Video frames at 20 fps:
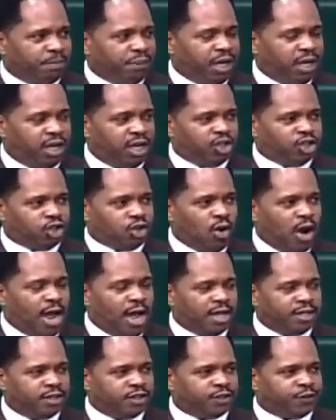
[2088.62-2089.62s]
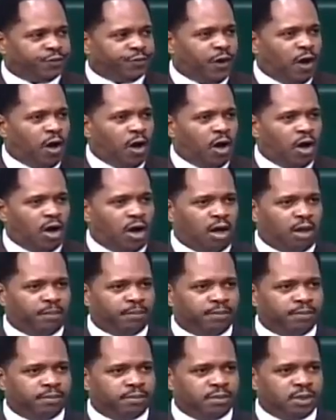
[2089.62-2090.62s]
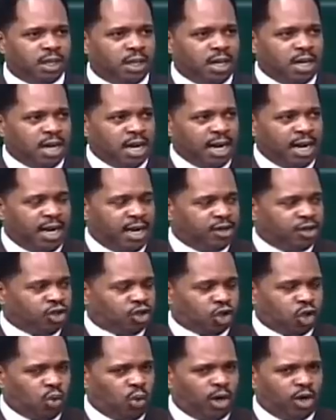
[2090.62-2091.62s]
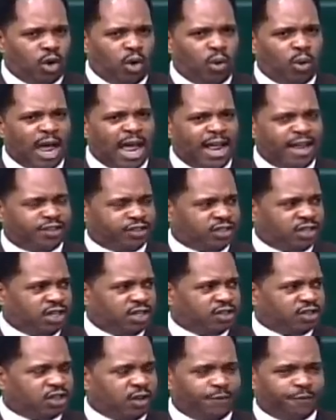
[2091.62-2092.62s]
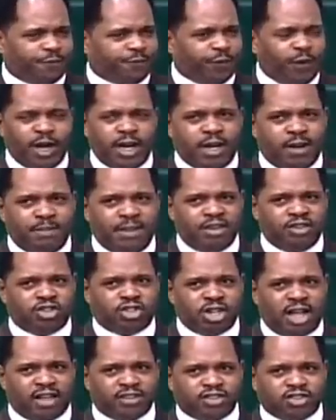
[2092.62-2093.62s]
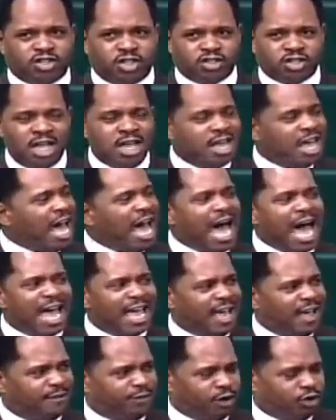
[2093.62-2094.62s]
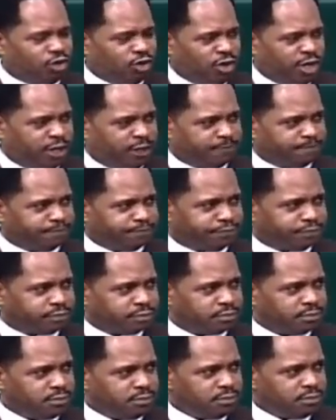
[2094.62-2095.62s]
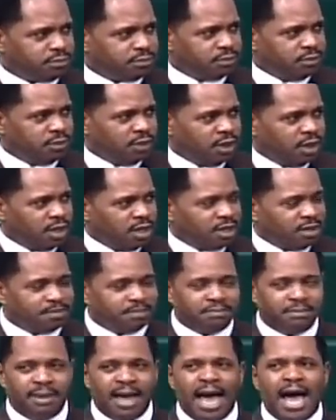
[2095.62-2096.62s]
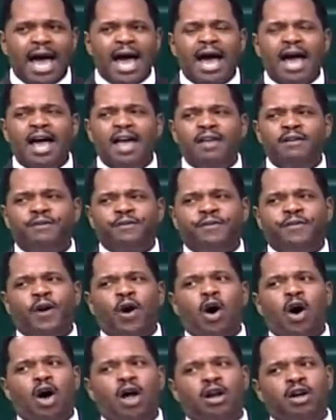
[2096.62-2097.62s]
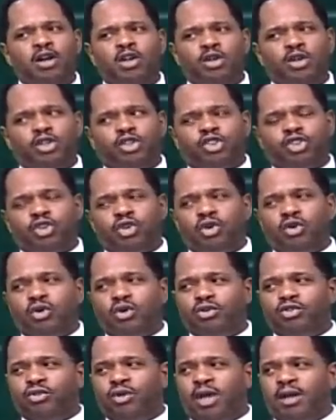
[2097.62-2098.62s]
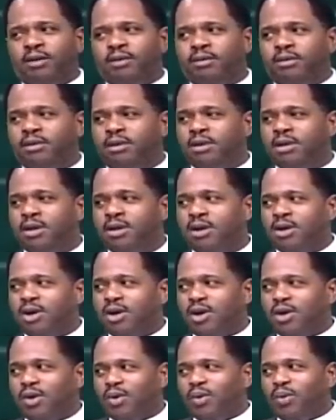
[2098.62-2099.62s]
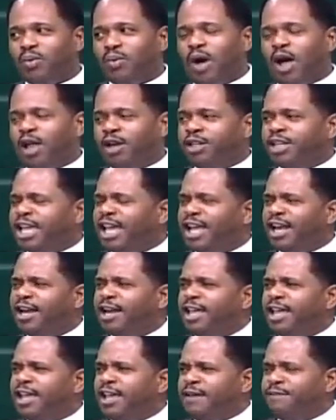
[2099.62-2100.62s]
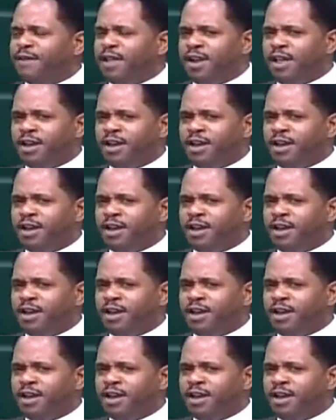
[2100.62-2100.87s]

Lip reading: be transformed into an oasis of freedom and justice. I have a dream. My 4 little children one day live